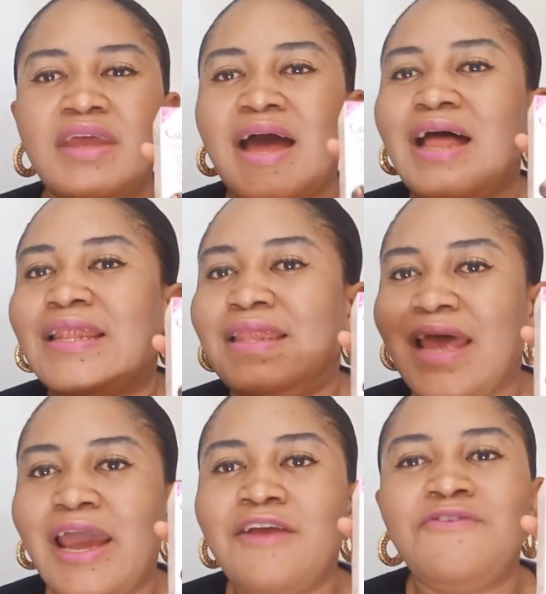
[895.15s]
they are
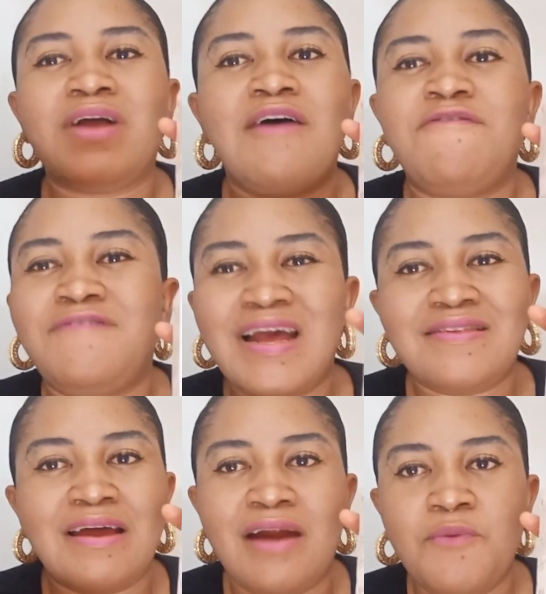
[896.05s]
nice. You can
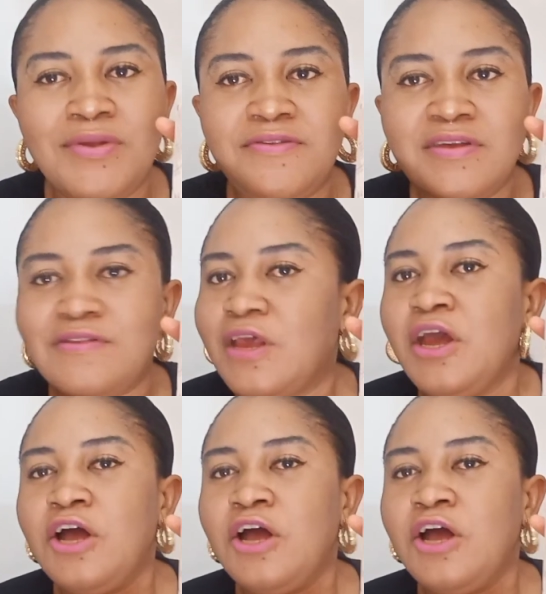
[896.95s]
flex around with it.